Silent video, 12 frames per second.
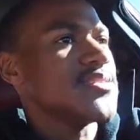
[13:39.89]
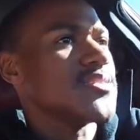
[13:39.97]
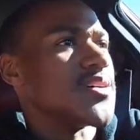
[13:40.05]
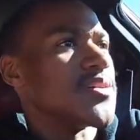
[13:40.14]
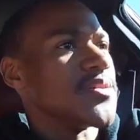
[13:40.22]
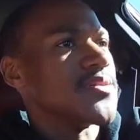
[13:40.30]

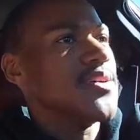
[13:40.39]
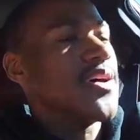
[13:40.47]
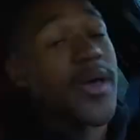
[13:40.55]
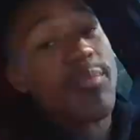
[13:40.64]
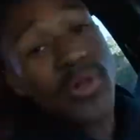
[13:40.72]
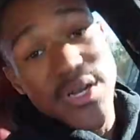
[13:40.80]
So,
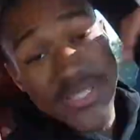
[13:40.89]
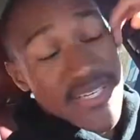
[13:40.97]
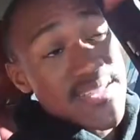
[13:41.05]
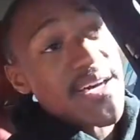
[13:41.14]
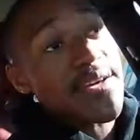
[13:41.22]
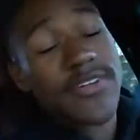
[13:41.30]
and plus that's
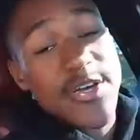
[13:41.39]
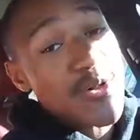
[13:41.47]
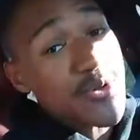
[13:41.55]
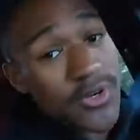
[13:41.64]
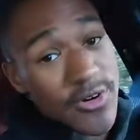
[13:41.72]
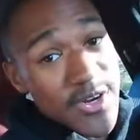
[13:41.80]
not even
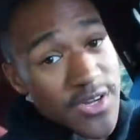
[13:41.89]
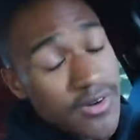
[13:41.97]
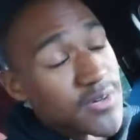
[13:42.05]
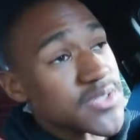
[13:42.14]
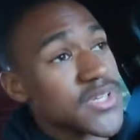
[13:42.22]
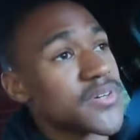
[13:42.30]
including credit
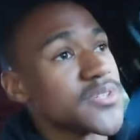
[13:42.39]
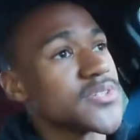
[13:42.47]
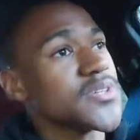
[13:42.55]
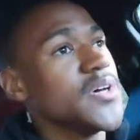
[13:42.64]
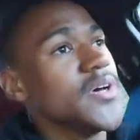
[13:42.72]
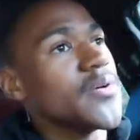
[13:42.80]
card sales.
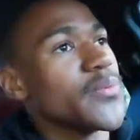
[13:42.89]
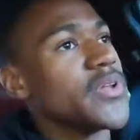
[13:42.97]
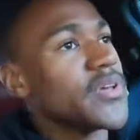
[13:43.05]
We